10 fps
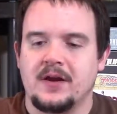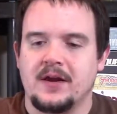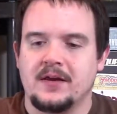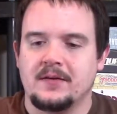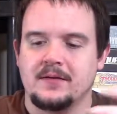
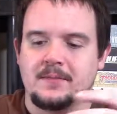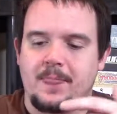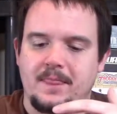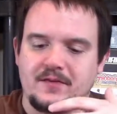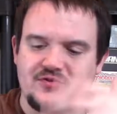and
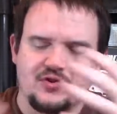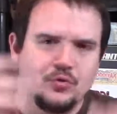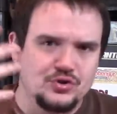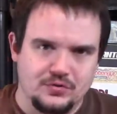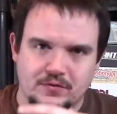
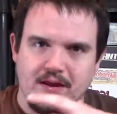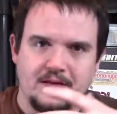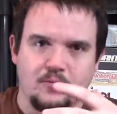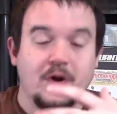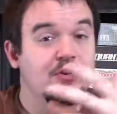social,
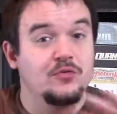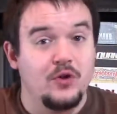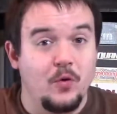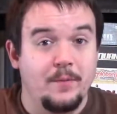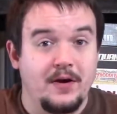and what you
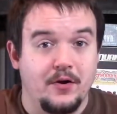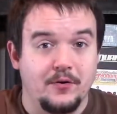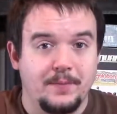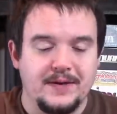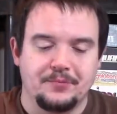know about other
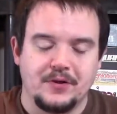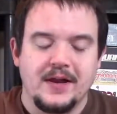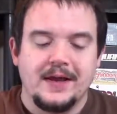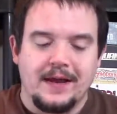people.